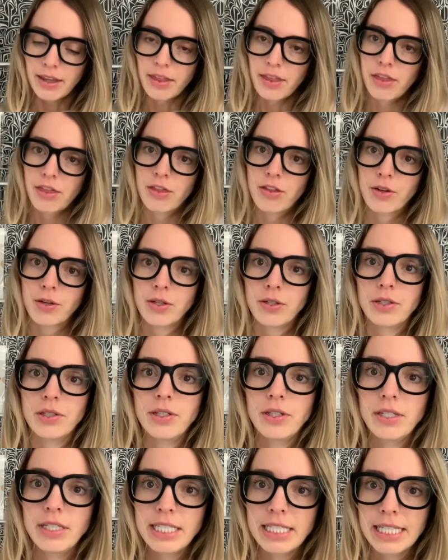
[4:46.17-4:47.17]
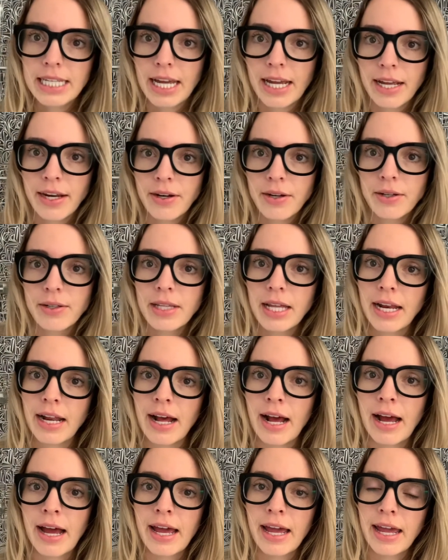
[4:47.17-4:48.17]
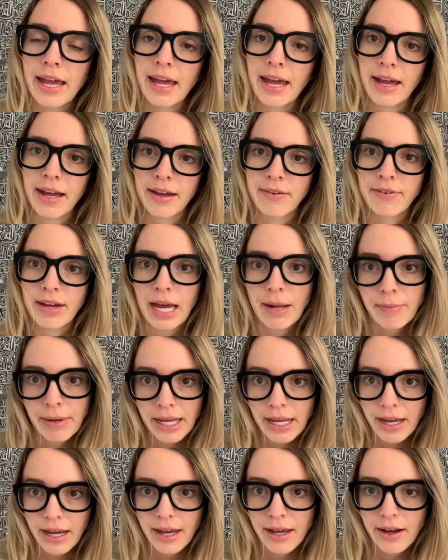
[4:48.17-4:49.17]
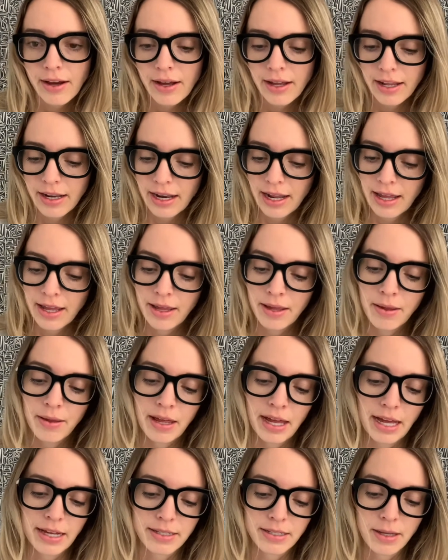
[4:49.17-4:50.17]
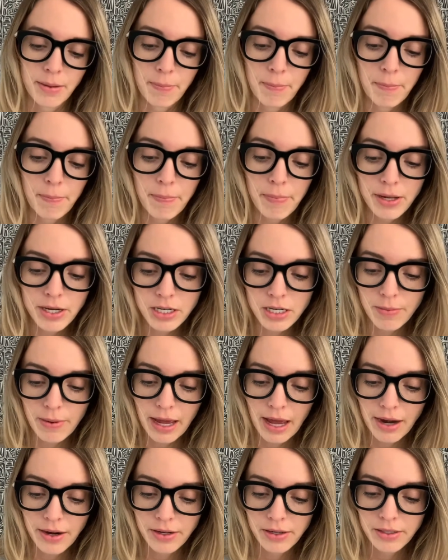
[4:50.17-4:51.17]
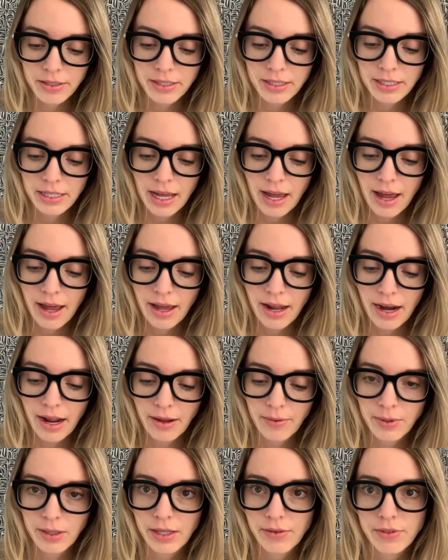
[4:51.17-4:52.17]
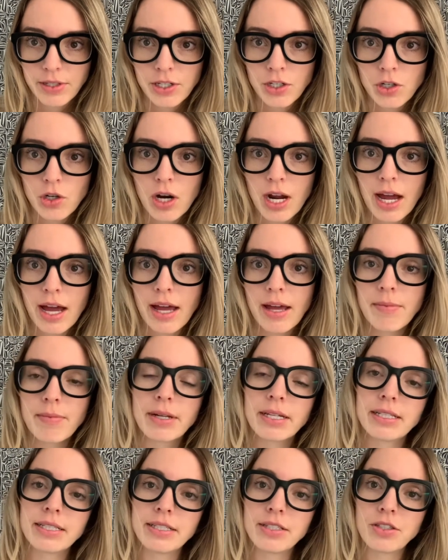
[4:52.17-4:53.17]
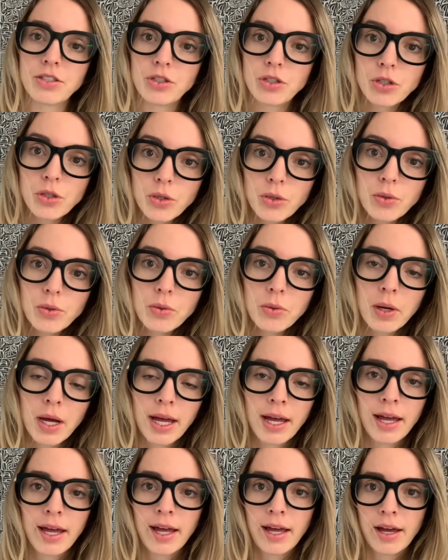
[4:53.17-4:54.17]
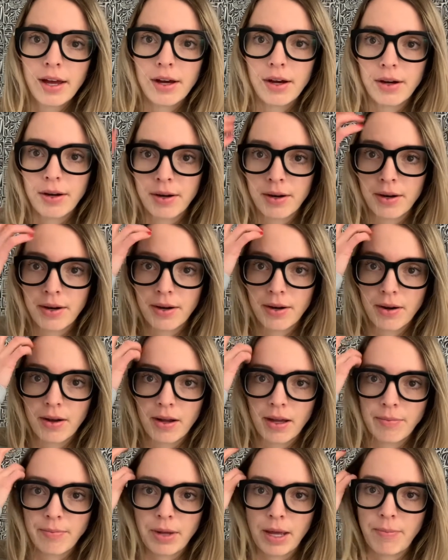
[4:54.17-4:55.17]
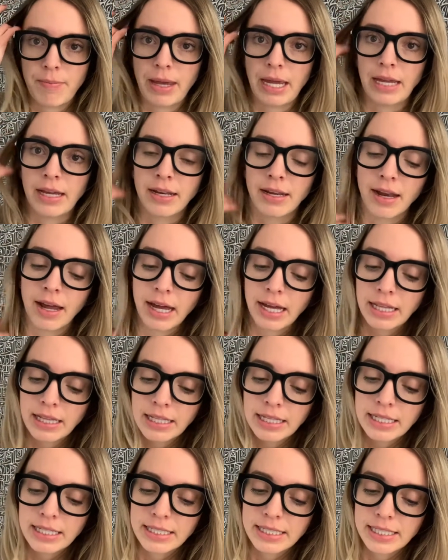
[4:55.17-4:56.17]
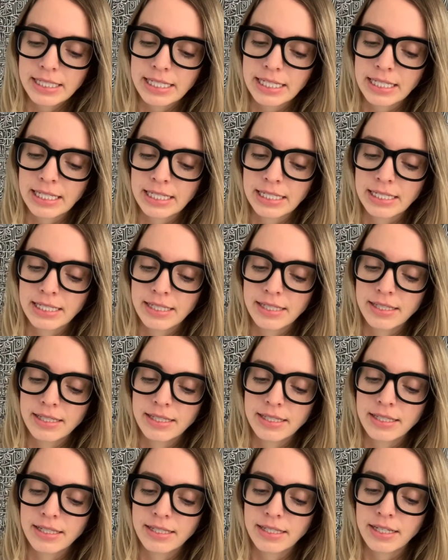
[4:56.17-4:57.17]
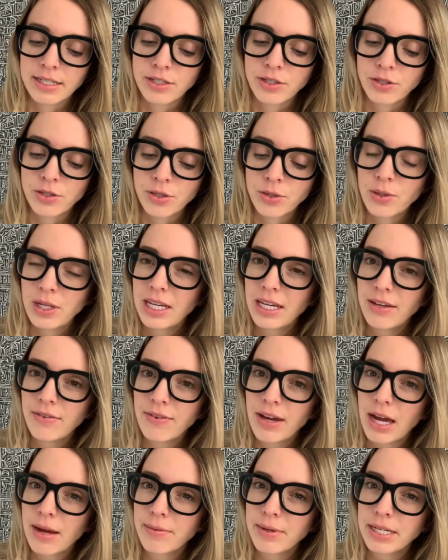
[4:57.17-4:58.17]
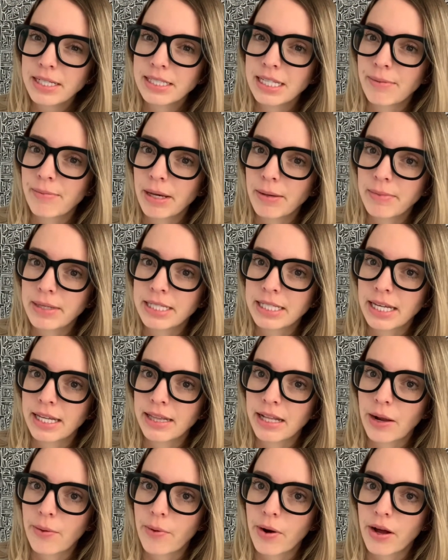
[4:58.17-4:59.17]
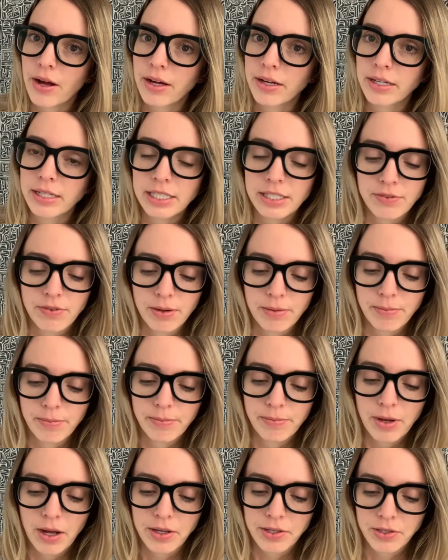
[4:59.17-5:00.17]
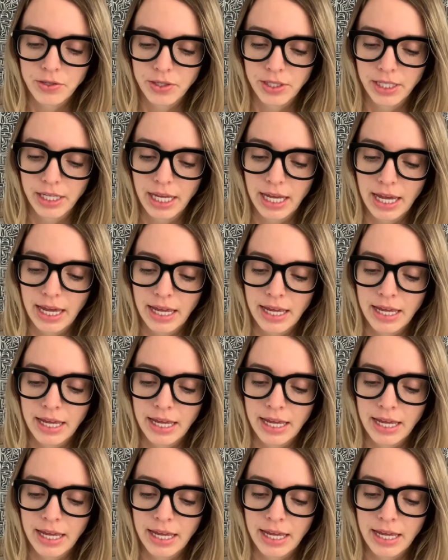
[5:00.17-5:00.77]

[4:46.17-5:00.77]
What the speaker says: third designer that I have had my eye on has a bunch of patterns that I would love to try, but at least 2 are on my Make 9 list. Is Tessuti Fabrics. I might be saying that wrong. It's from Australia.